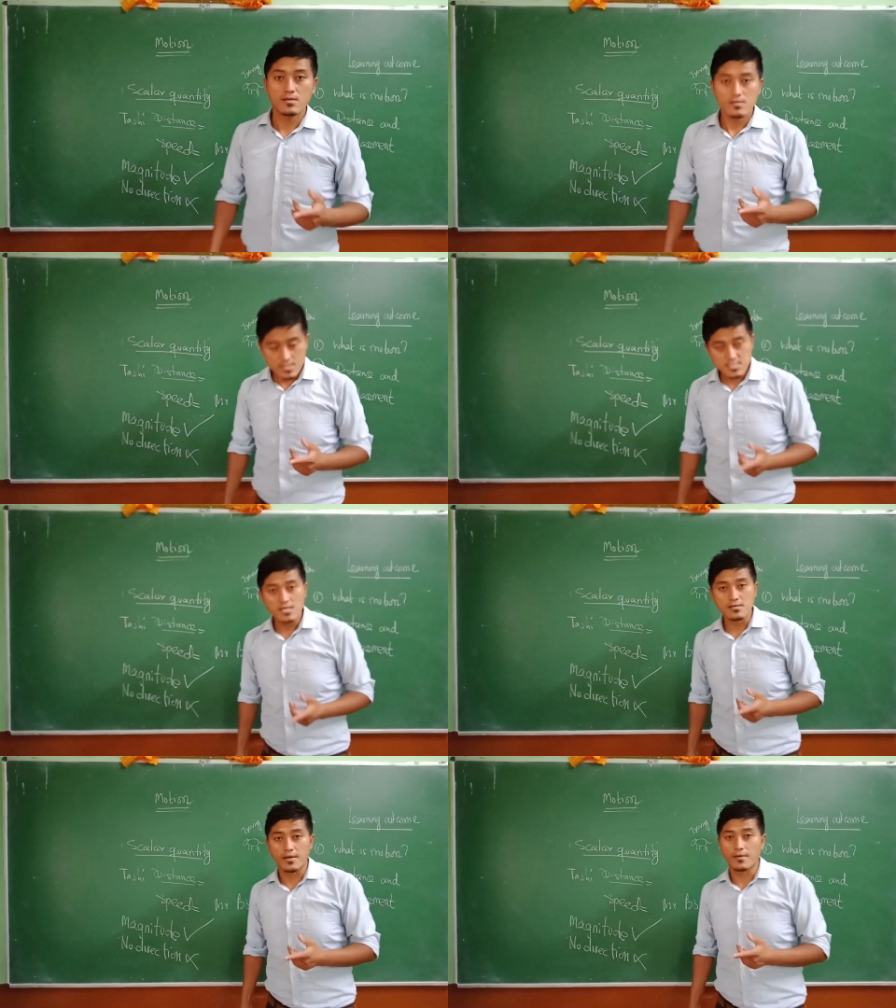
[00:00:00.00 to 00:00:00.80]
Is
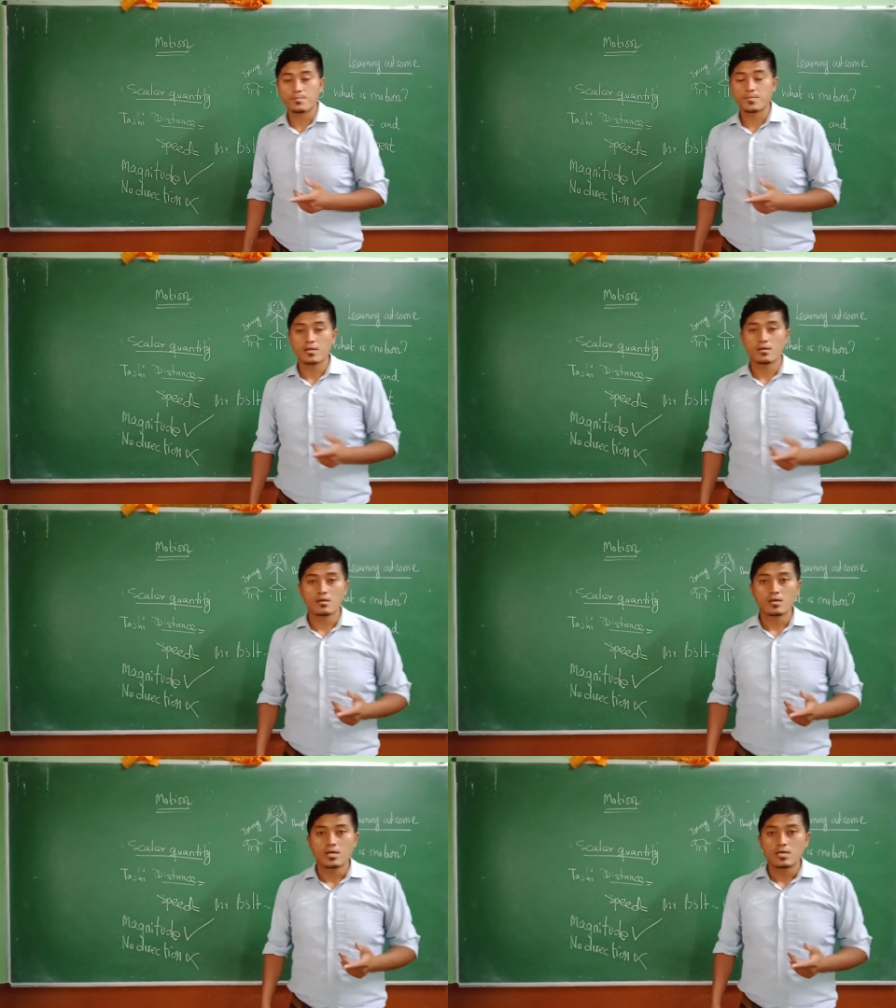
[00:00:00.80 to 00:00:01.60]
that clear?
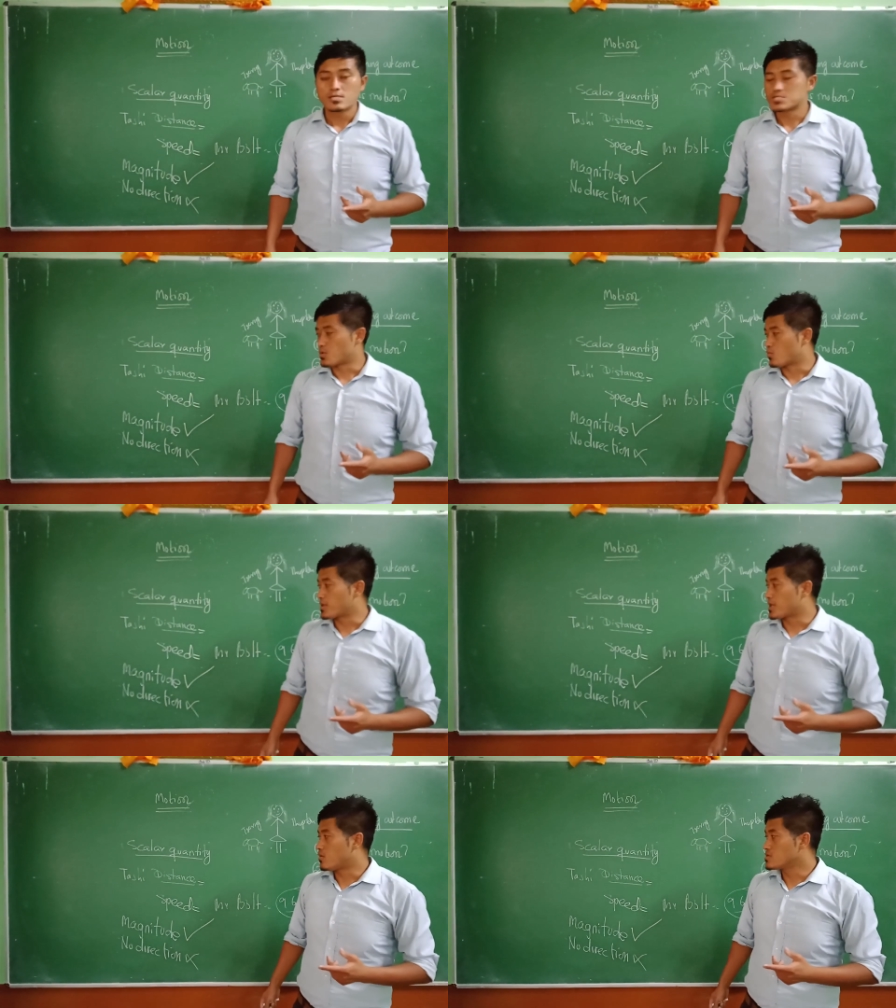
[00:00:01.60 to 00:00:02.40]
So we
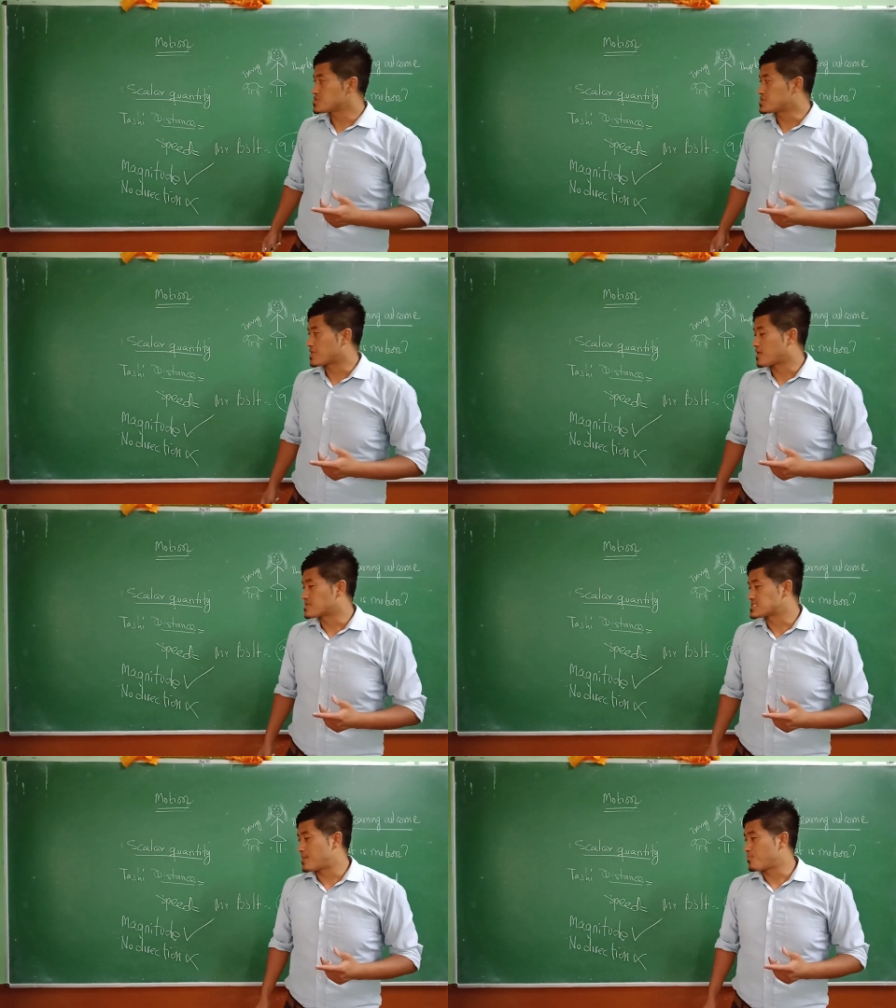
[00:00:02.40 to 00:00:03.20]
can also take the
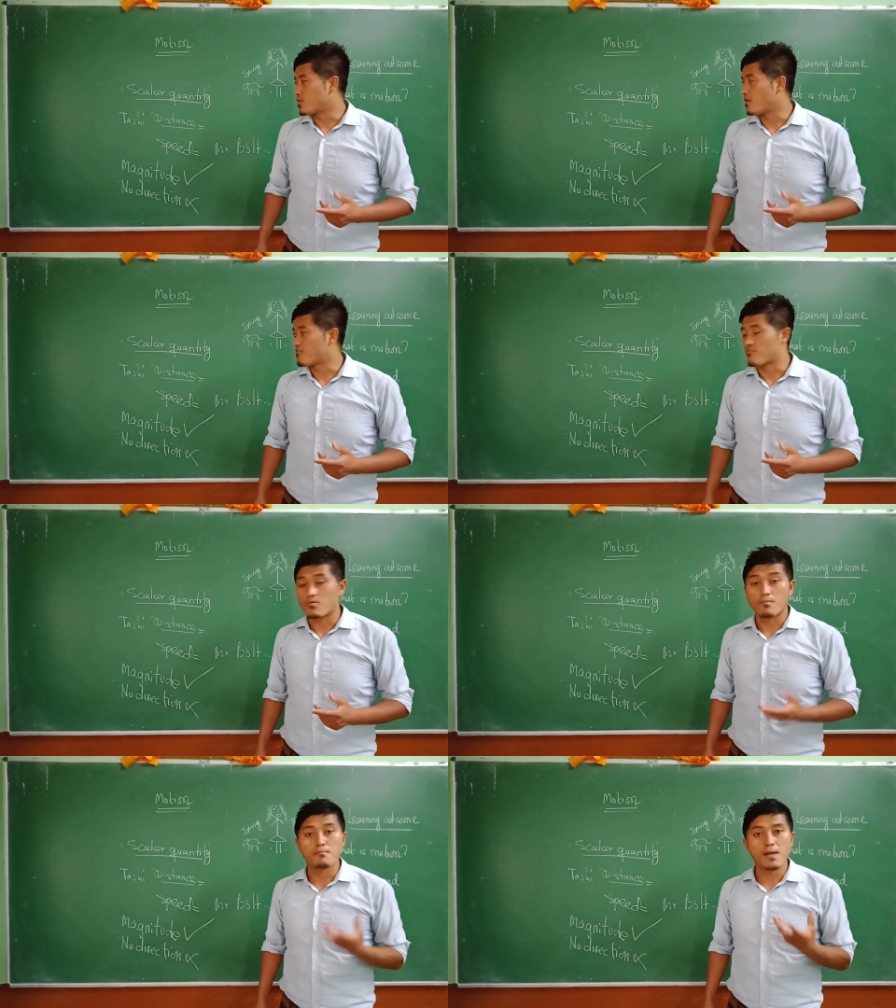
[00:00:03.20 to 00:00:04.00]
example
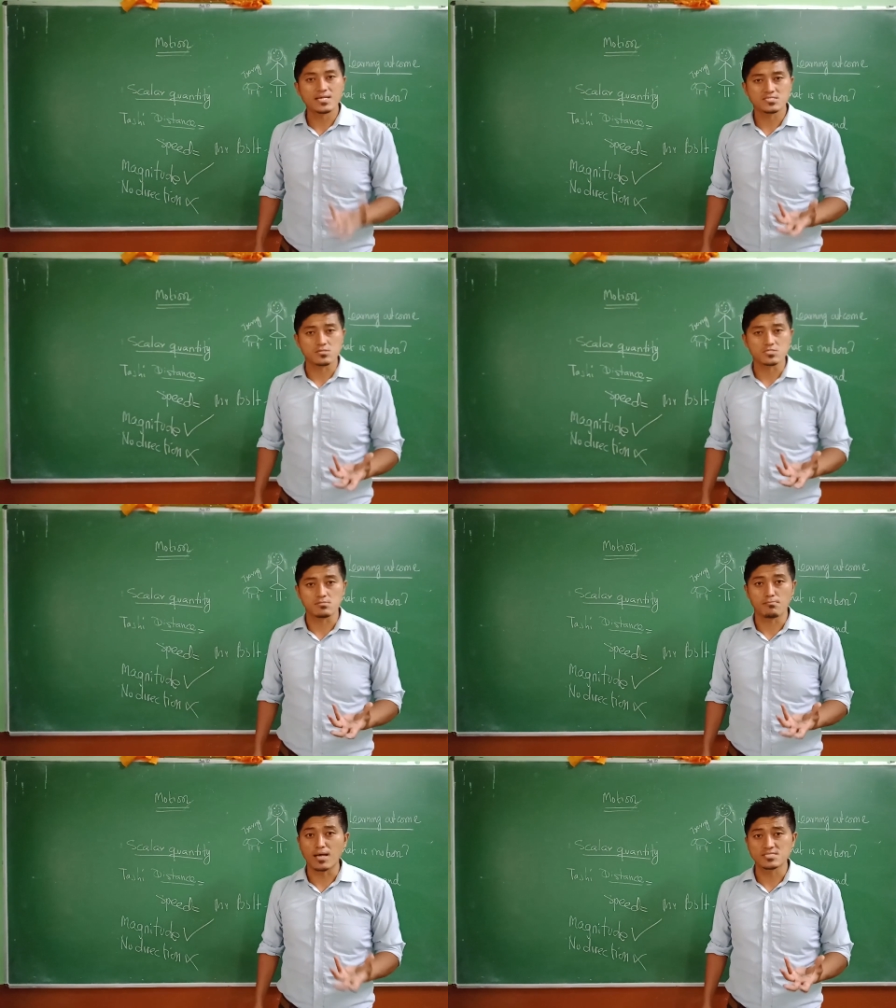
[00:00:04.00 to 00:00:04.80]
of mass or
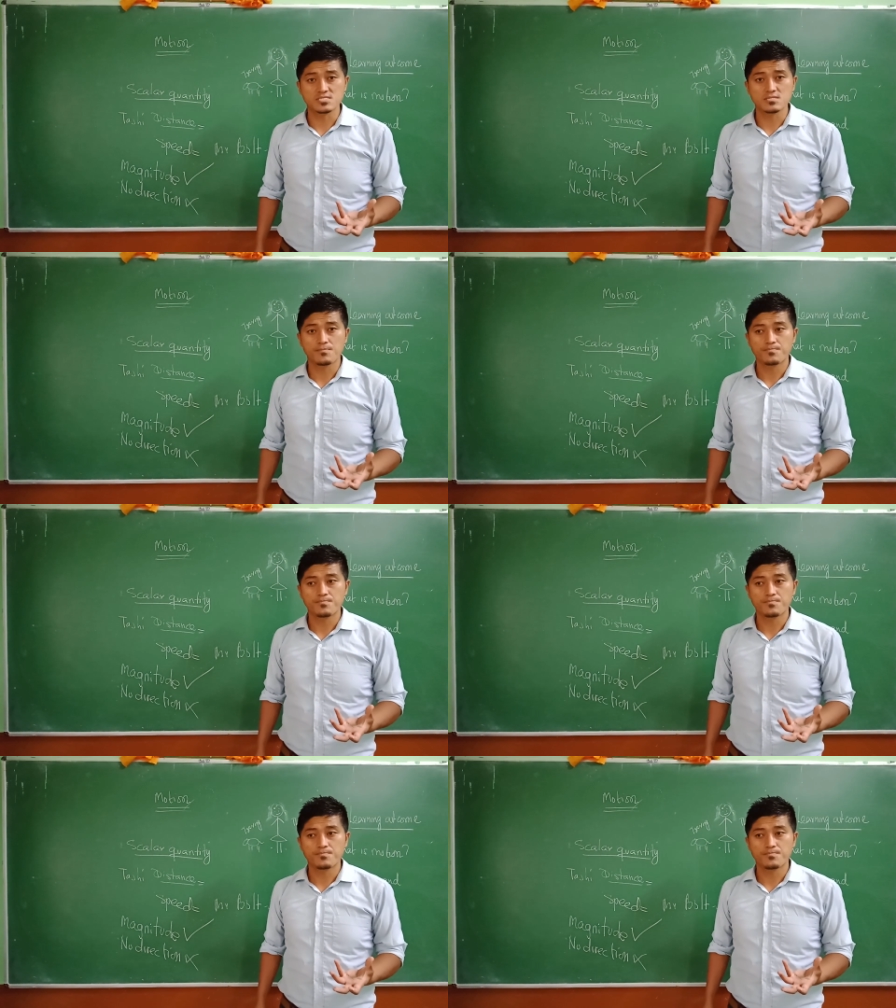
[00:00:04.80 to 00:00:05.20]
some mass.